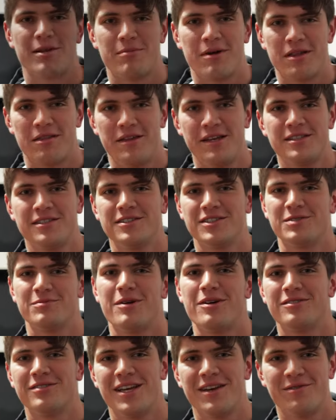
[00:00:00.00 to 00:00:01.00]
writing my thesis
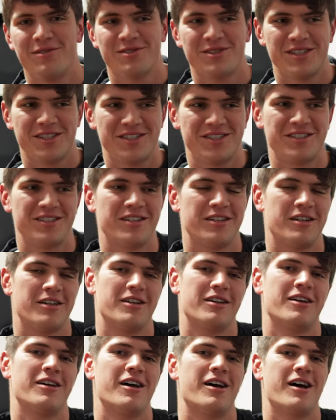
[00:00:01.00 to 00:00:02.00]
about David Lynch.
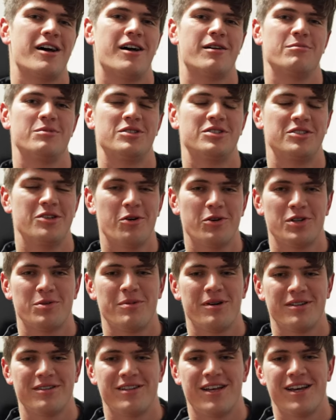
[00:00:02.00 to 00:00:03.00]
I'm stoked
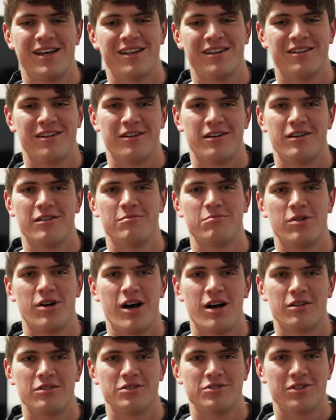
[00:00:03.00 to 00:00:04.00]
about that. Um,
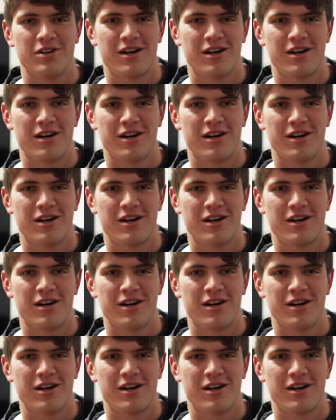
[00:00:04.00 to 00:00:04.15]
Mulholland